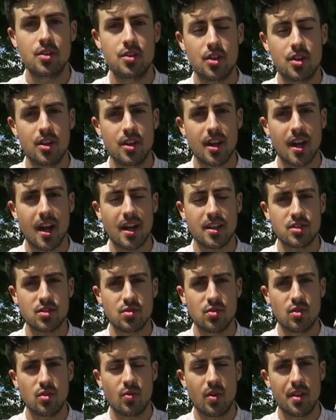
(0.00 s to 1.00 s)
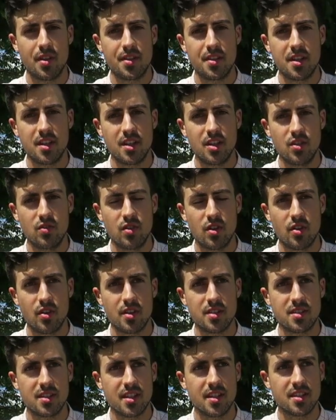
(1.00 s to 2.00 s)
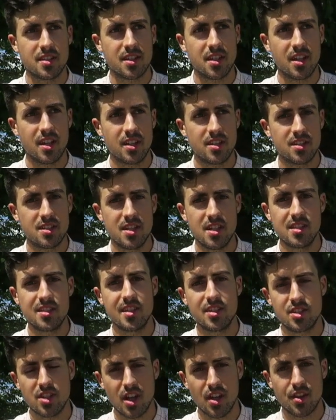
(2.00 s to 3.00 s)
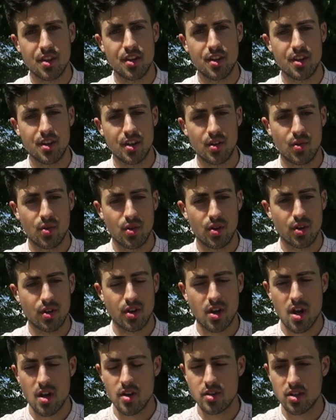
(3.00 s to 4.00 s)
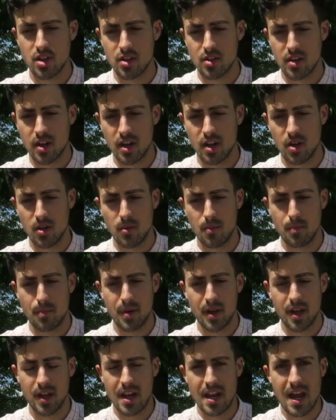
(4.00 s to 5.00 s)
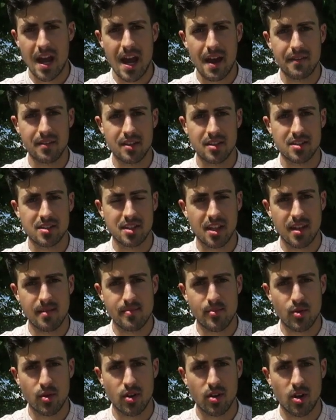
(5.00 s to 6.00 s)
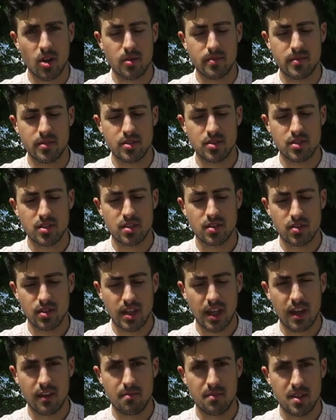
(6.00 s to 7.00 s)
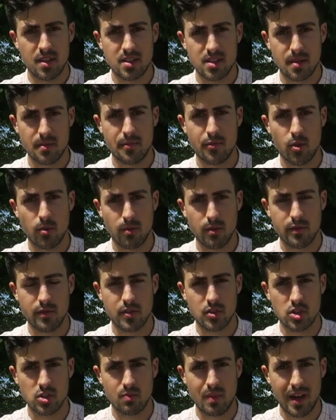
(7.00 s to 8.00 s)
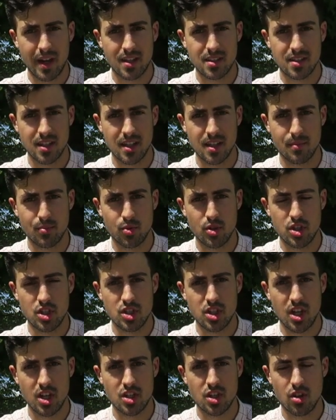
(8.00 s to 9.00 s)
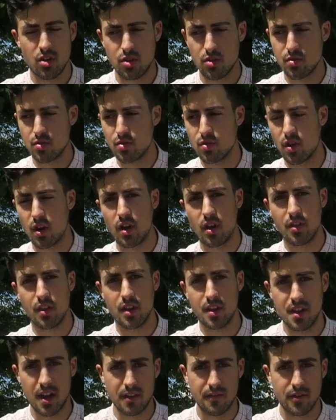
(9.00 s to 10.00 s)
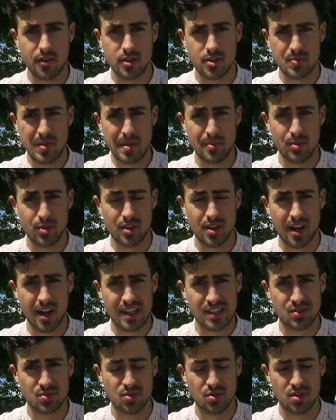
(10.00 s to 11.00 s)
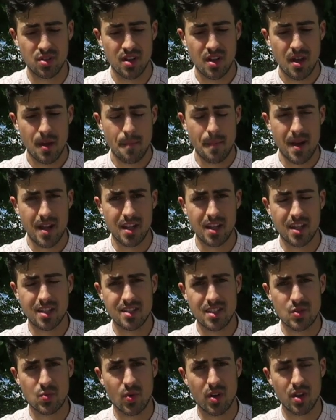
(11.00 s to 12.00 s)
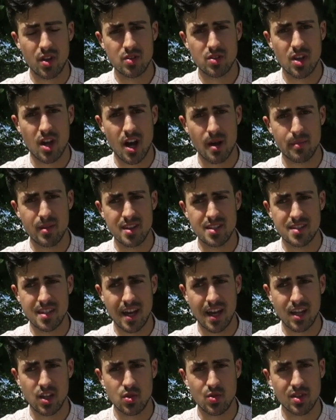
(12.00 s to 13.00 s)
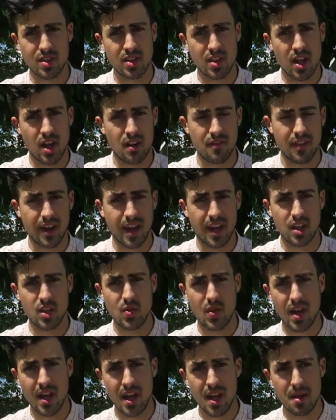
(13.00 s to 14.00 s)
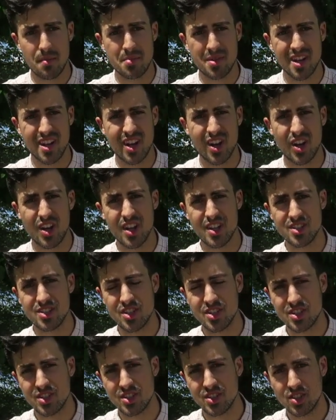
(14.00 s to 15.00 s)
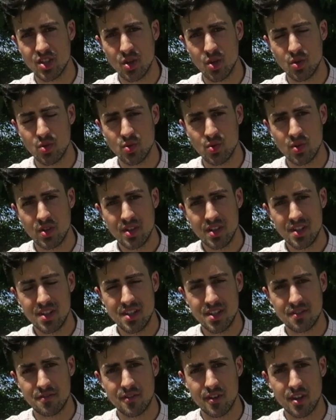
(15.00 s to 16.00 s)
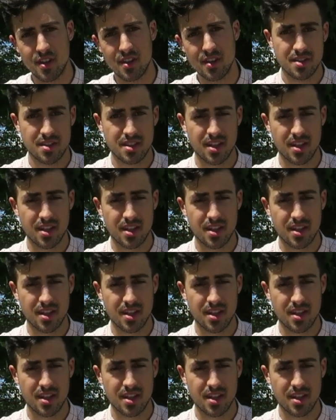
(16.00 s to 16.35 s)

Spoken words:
During high school, one thing you notice is kids tease each other or call each other out, but having a skateboard almost gave me some form of respect and appreciation through the diverse people in high school, mainly because it's one of those hobbies that you can love and you hate, but it is just so different.